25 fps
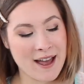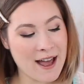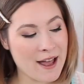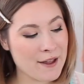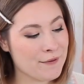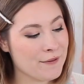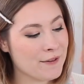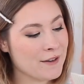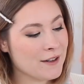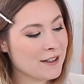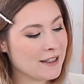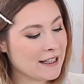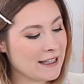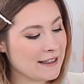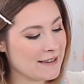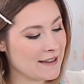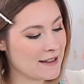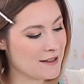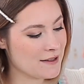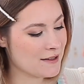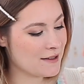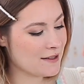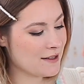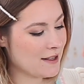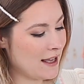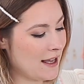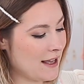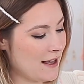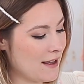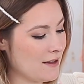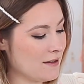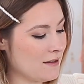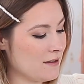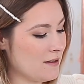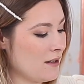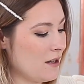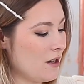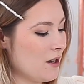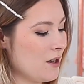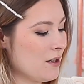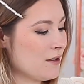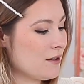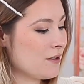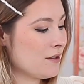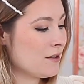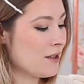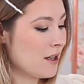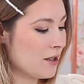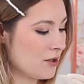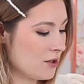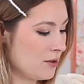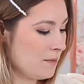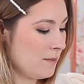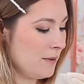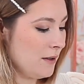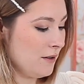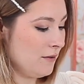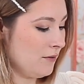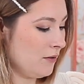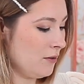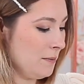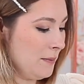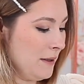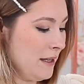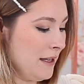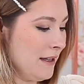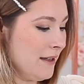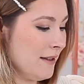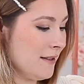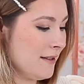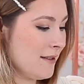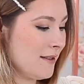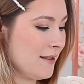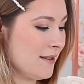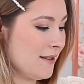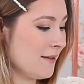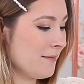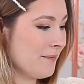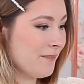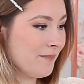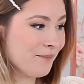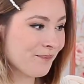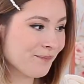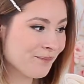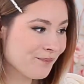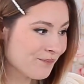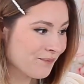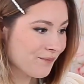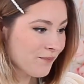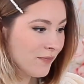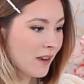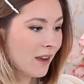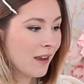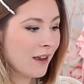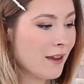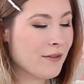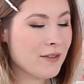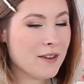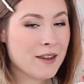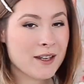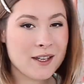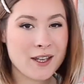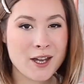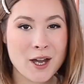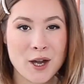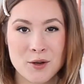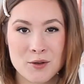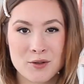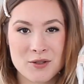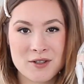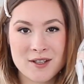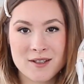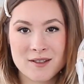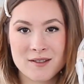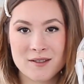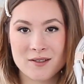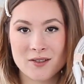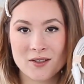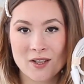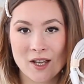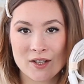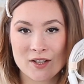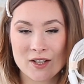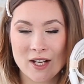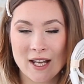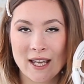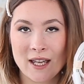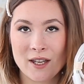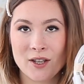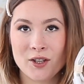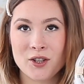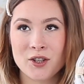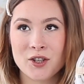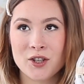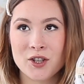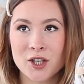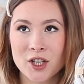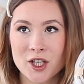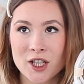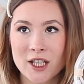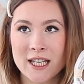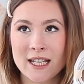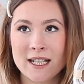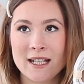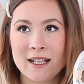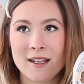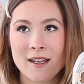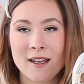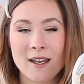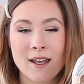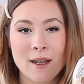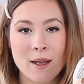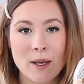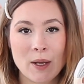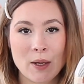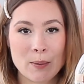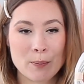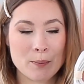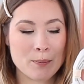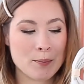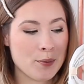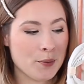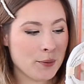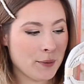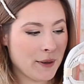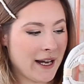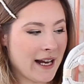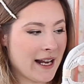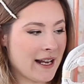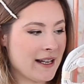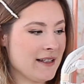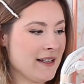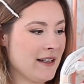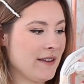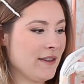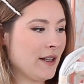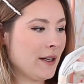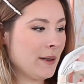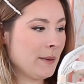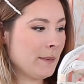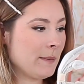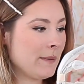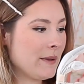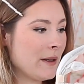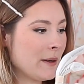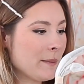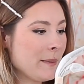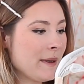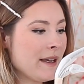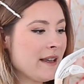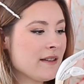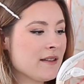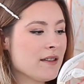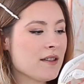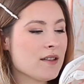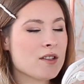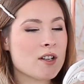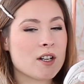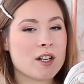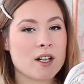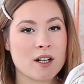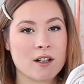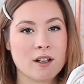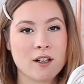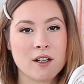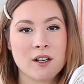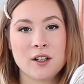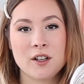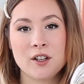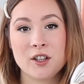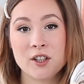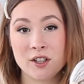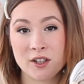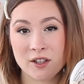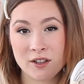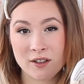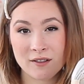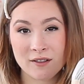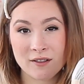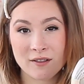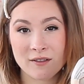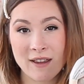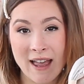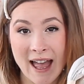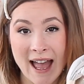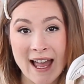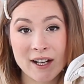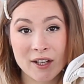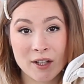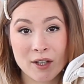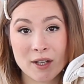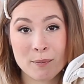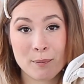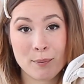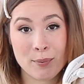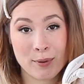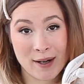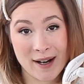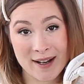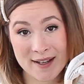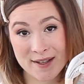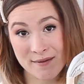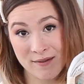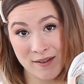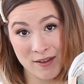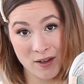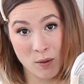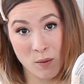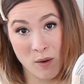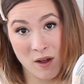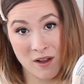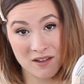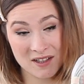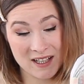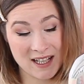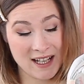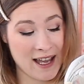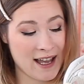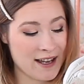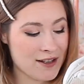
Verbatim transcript: I feel like this is such a beautiful piece. I feel like Coach is such a good brand, and their their pieces are at a good price for the quality.